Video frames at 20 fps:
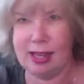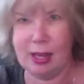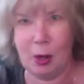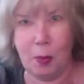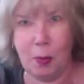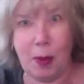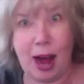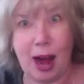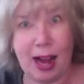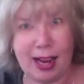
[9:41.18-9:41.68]

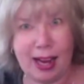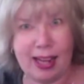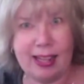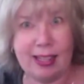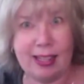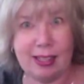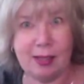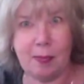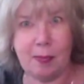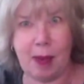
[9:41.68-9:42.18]

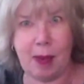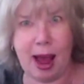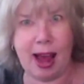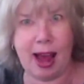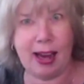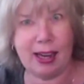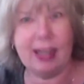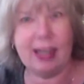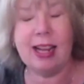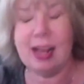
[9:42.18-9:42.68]
pocket
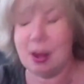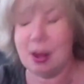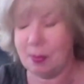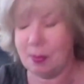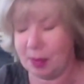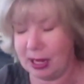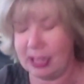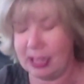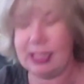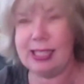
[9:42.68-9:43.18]
bag
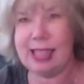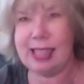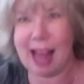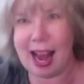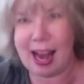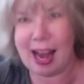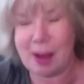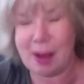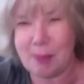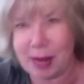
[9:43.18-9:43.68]
piece,
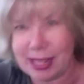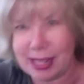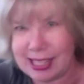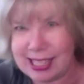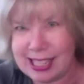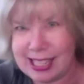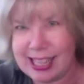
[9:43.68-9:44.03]
and I basted